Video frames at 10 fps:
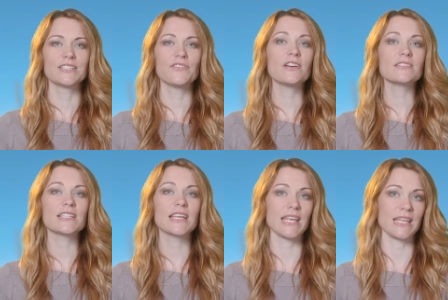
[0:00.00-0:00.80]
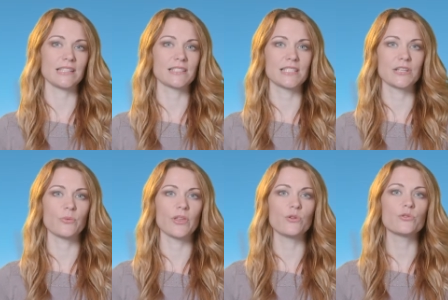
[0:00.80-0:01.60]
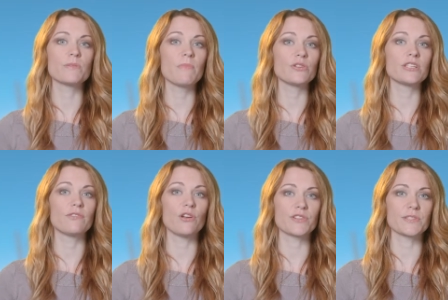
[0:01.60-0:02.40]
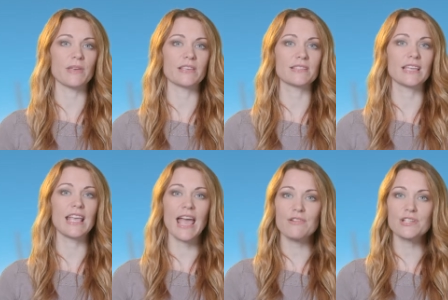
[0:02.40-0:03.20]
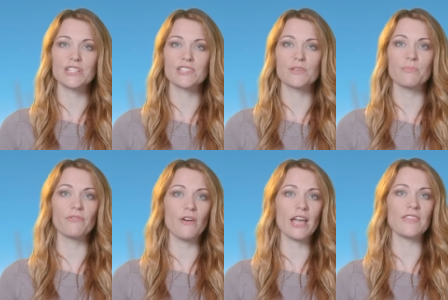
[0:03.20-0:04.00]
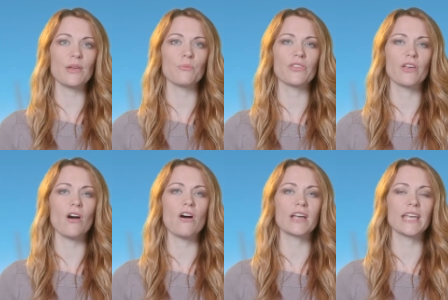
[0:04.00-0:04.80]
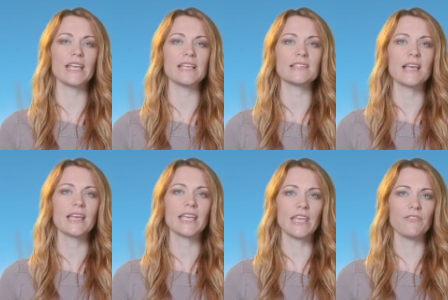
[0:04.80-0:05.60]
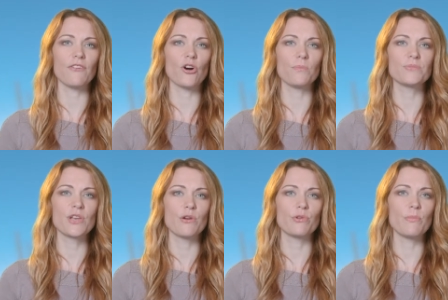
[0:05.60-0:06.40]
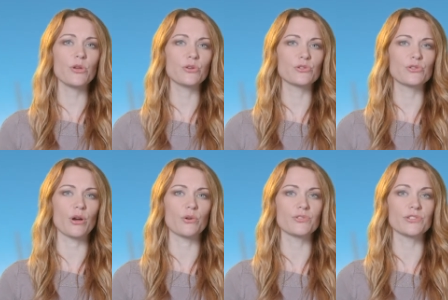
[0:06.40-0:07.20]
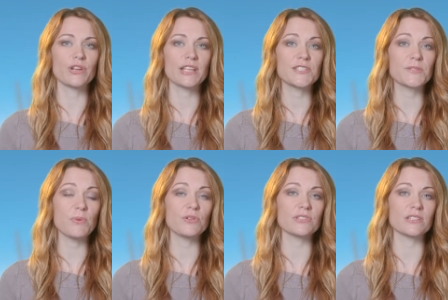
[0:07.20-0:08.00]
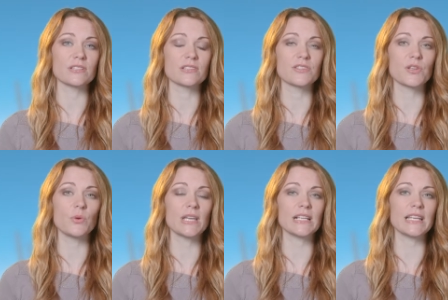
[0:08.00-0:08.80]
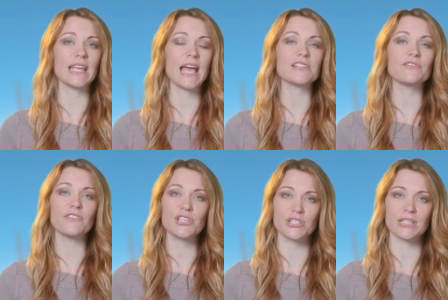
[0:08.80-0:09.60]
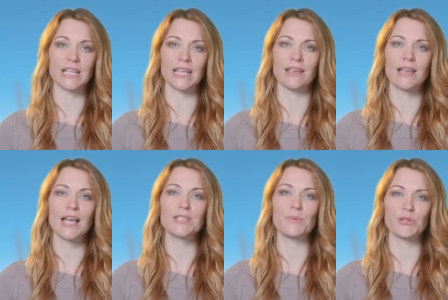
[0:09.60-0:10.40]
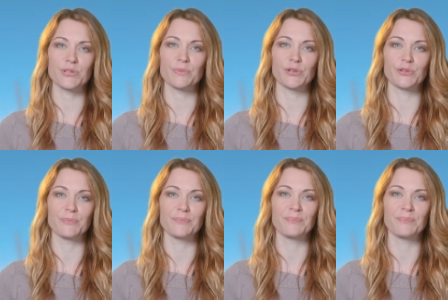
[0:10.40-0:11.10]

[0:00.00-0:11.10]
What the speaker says: Advanced Keys deal with automotive locksmiths and garages to provide them with car keys, key fobs, remote controls and transponders as quickly and efficiently as possible.